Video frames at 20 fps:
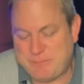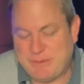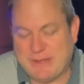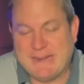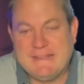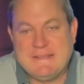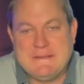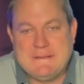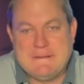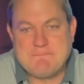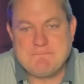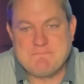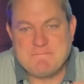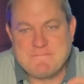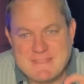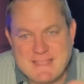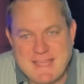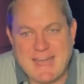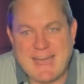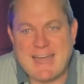but
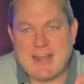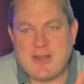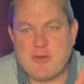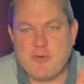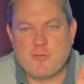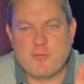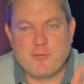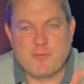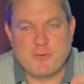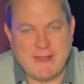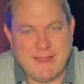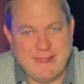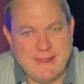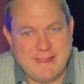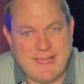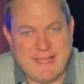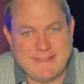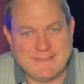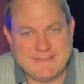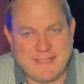not
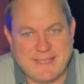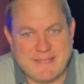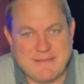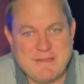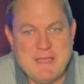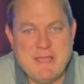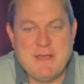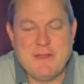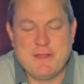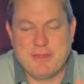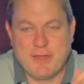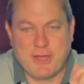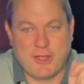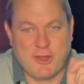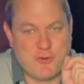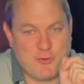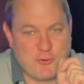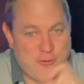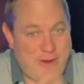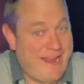realizing the
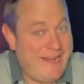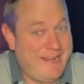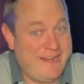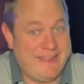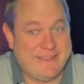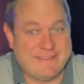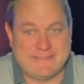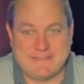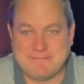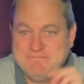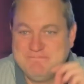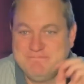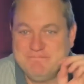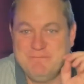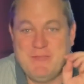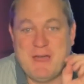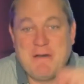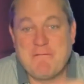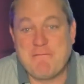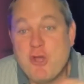greatness
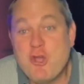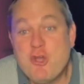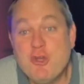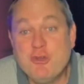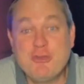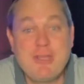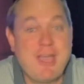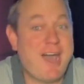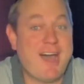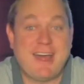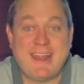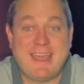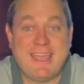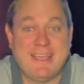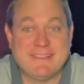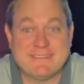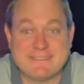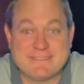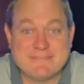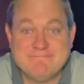of who God
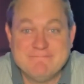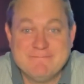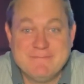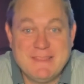is,